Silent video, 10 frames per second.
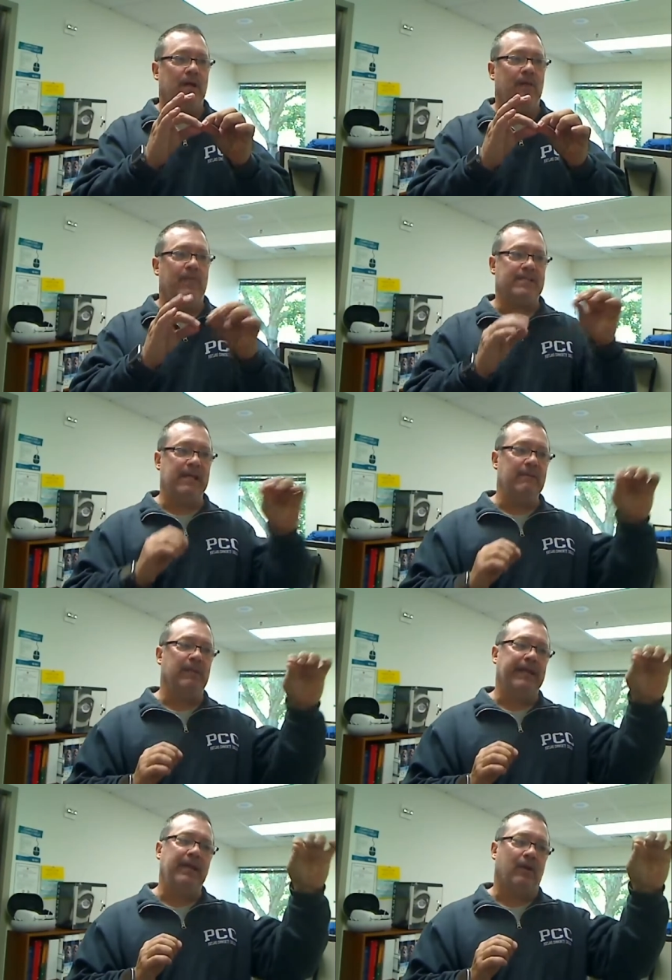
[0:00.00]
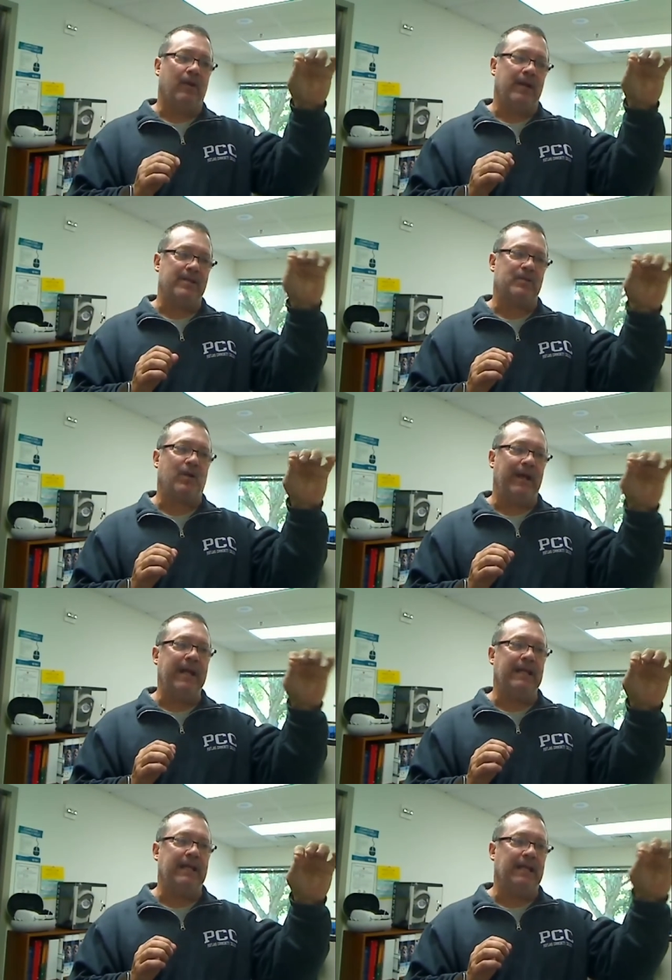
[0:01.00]
the team leader is
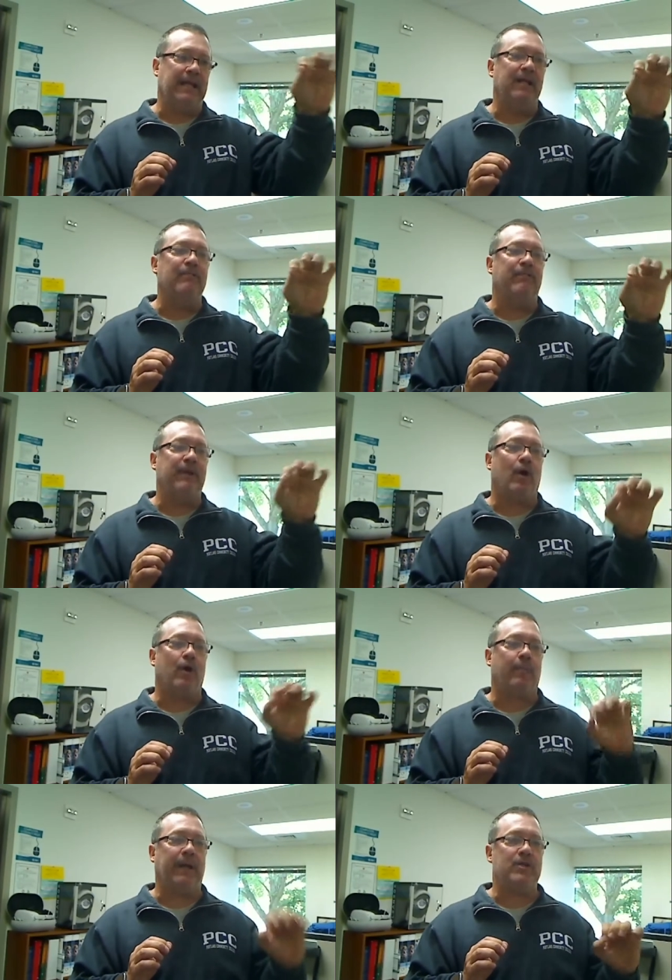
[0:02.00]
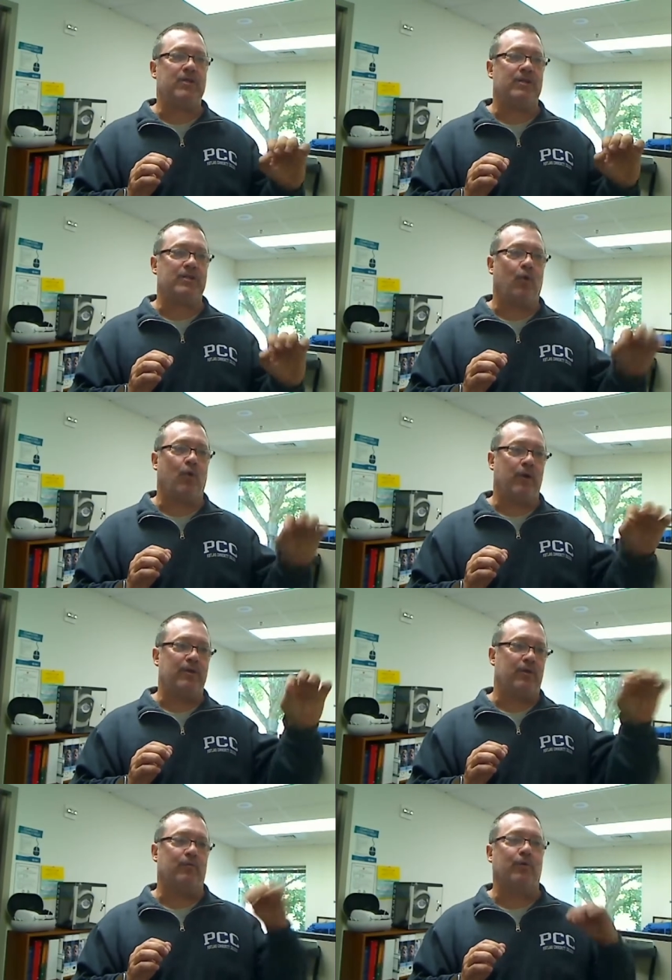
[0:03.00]
graded in VR patients according
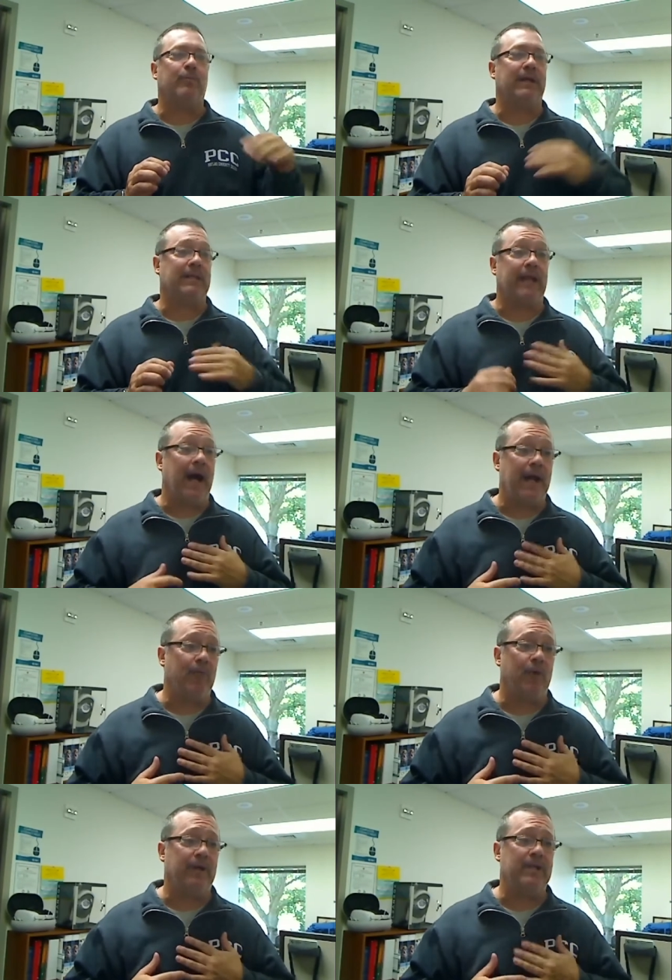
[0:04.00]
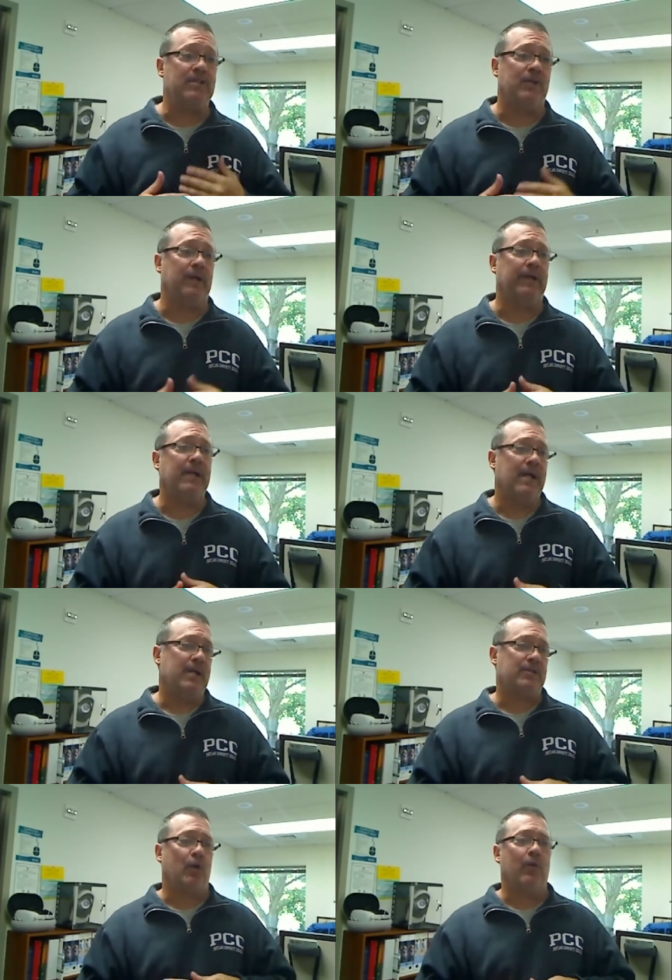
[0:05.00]
to the rubric that I wrote into it.
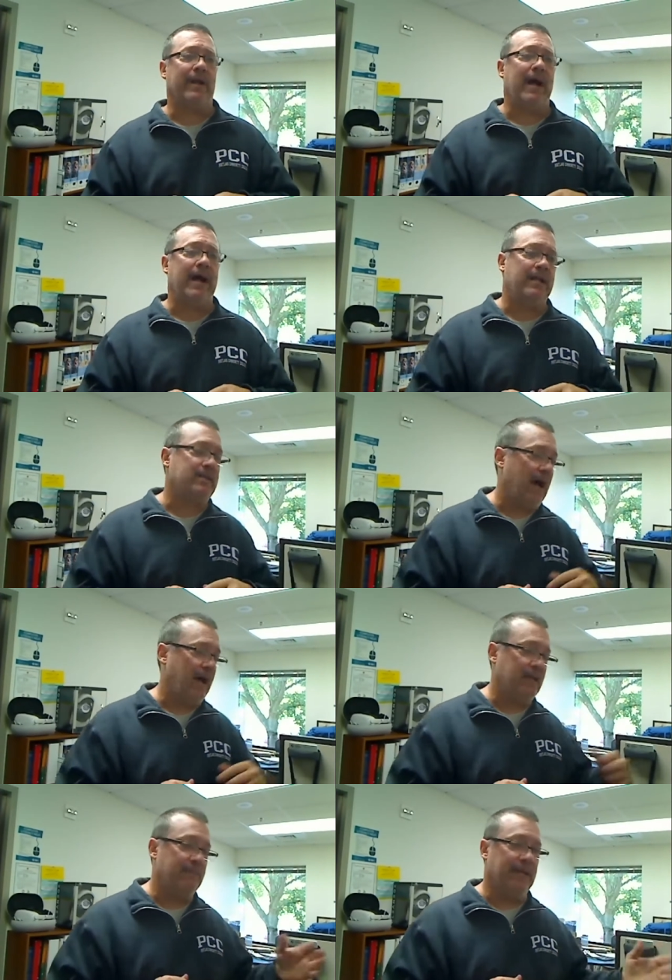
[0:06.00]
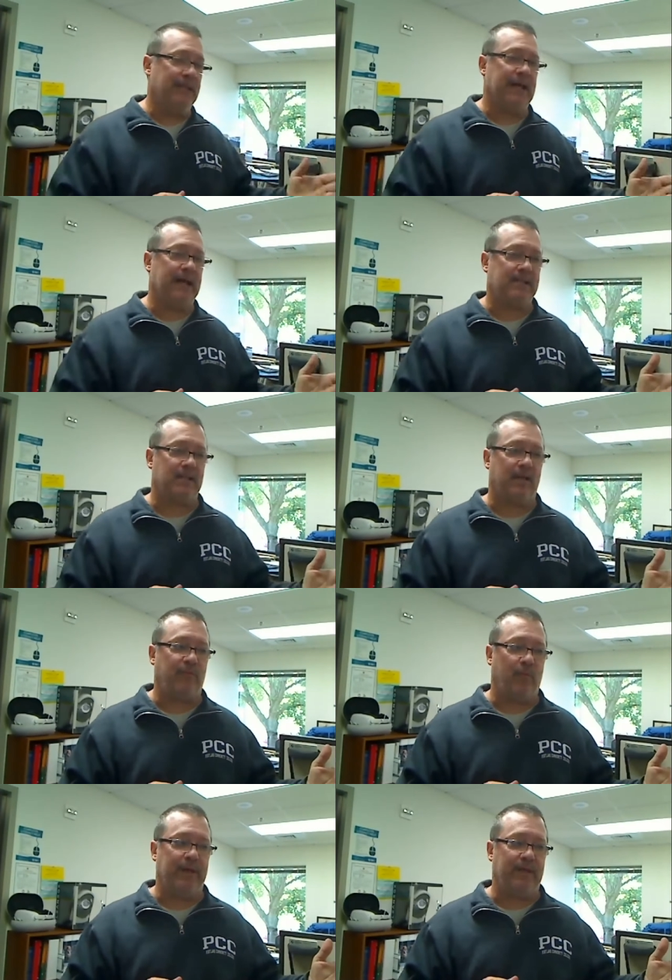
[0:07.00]
So when I document that stuff
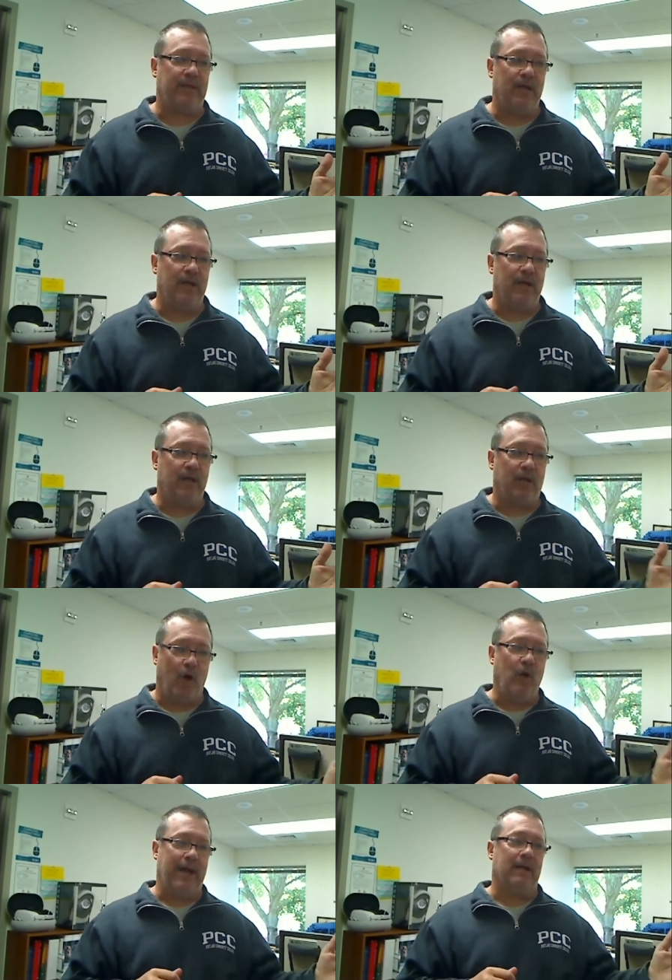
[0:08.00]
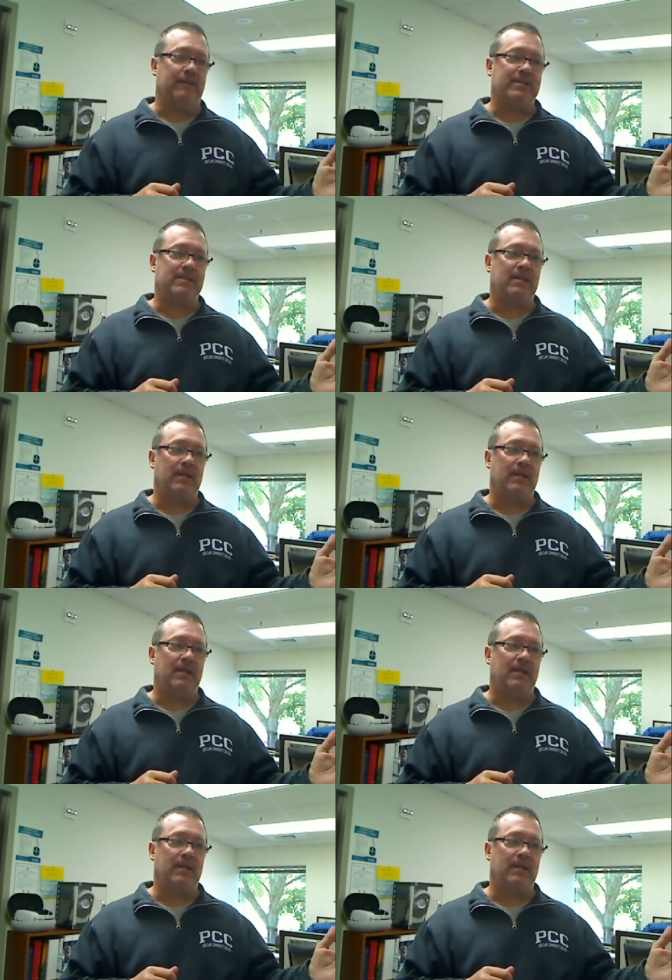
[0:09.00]
with COAMs,